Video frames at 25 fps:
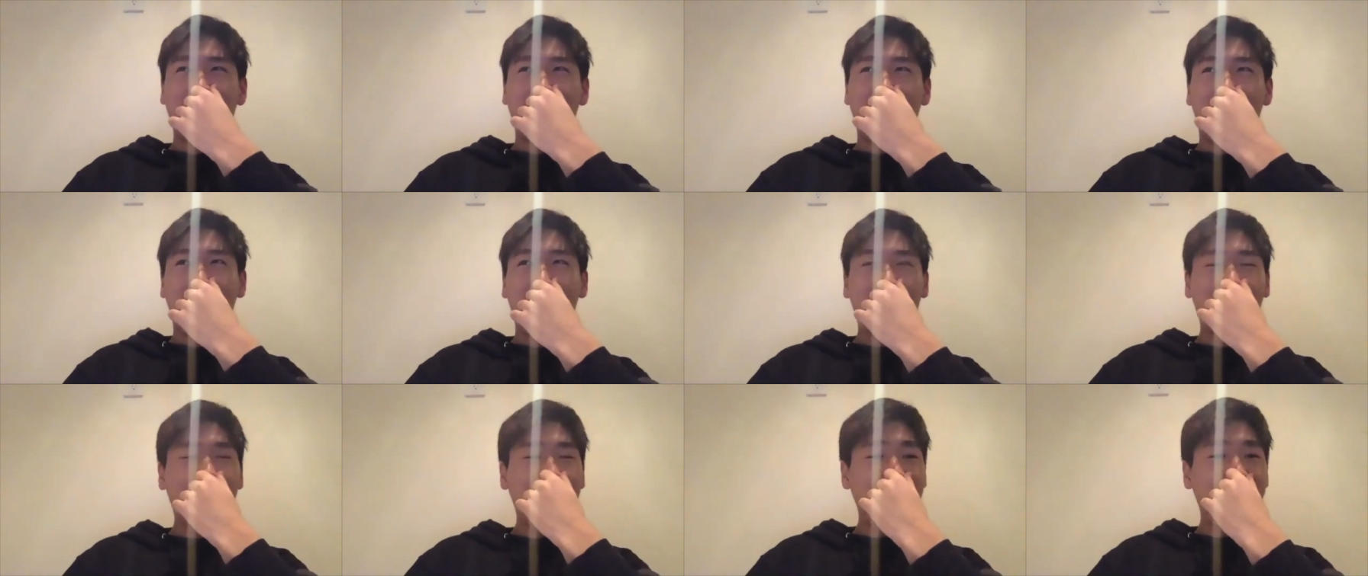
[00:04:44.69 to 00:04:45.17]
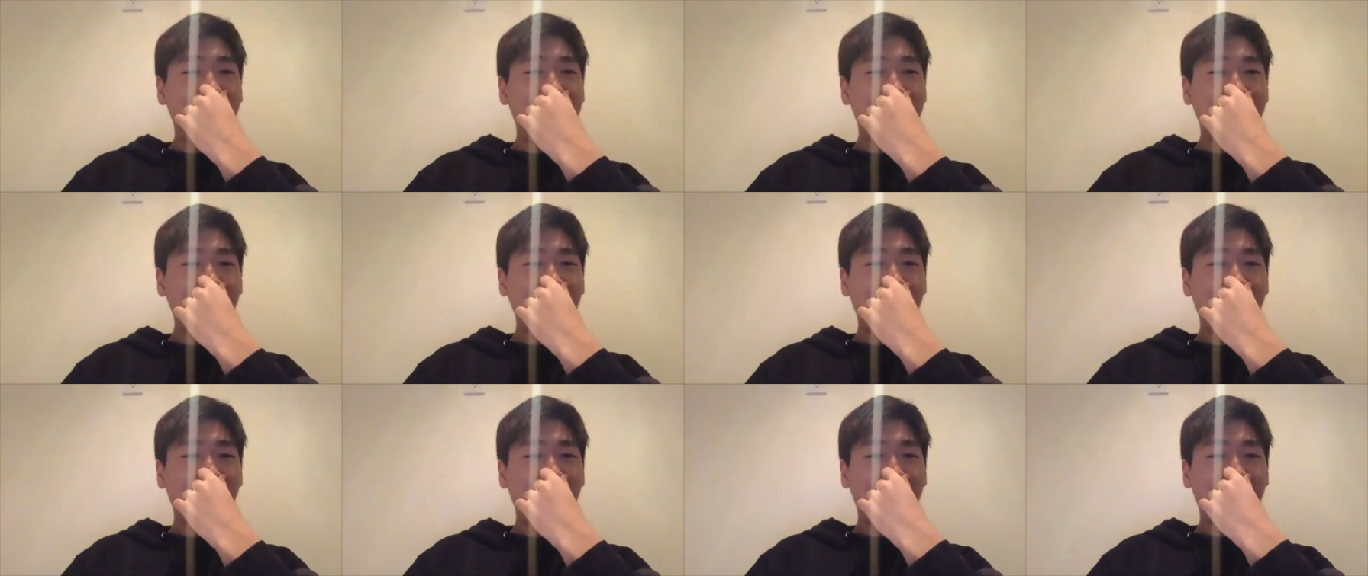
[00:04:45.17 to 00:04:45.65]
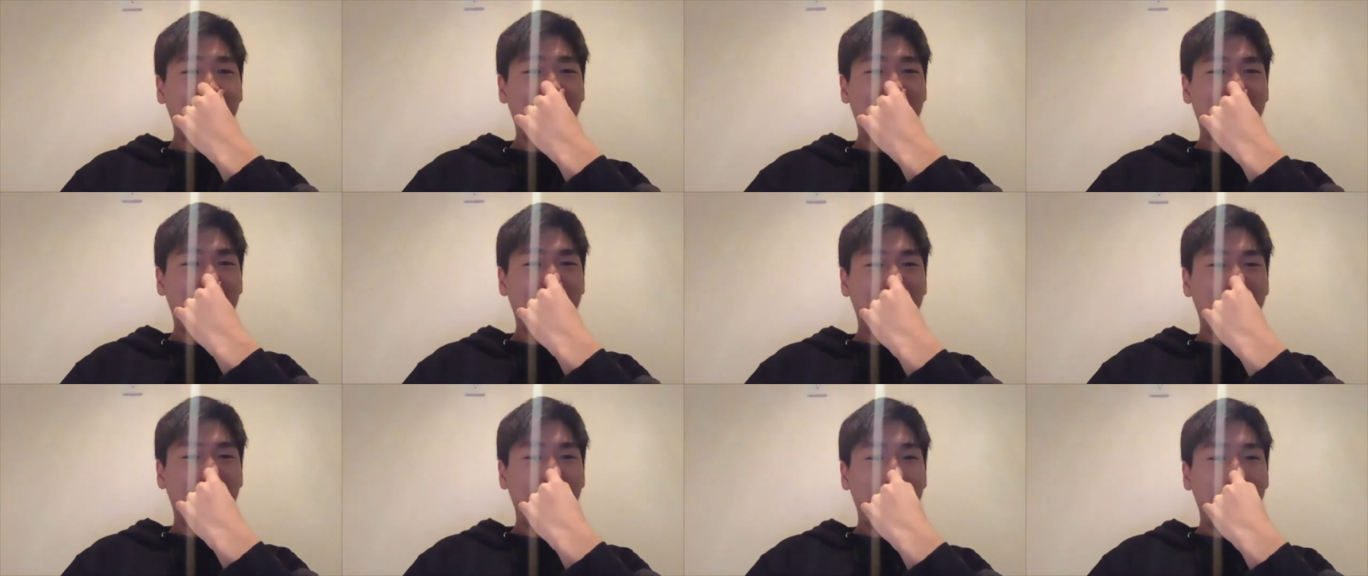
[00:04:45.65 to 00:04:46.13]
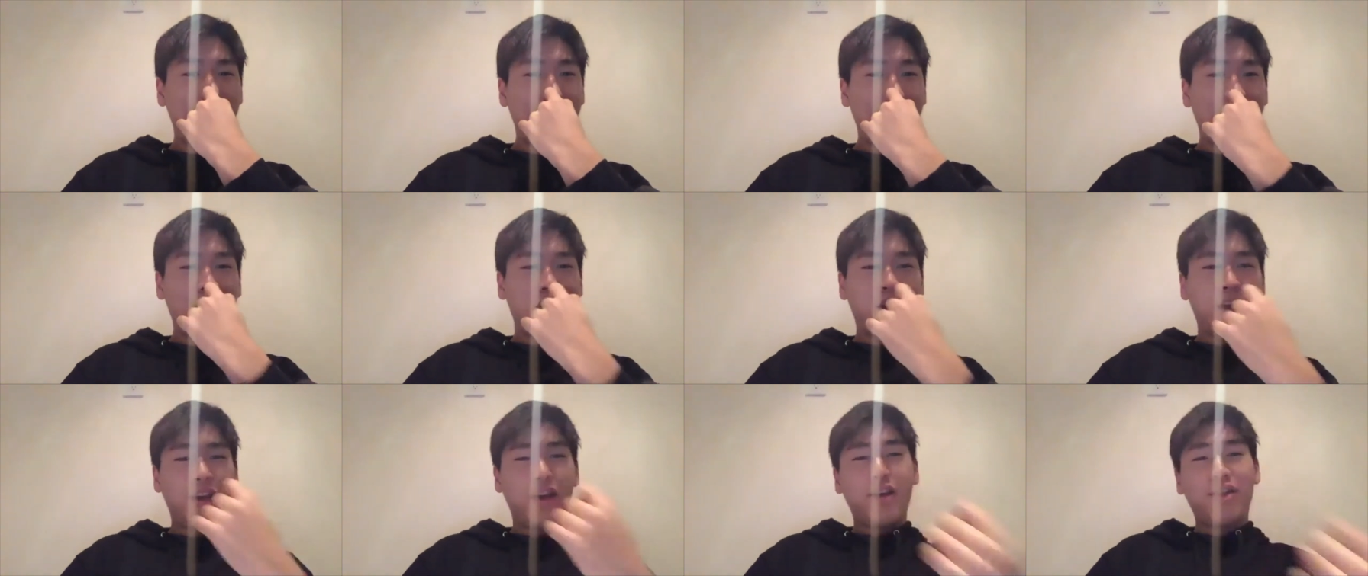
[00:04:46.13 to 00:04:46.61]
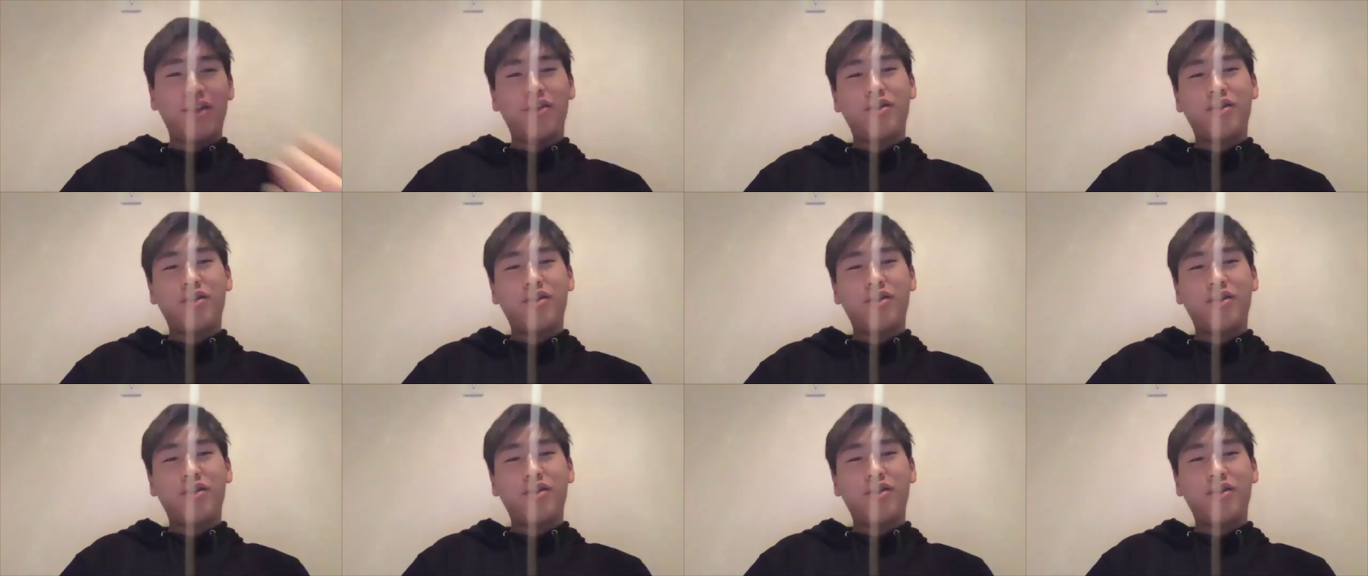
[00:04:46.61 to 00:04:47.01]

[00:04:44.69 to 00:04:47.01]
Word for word: air conditioning either.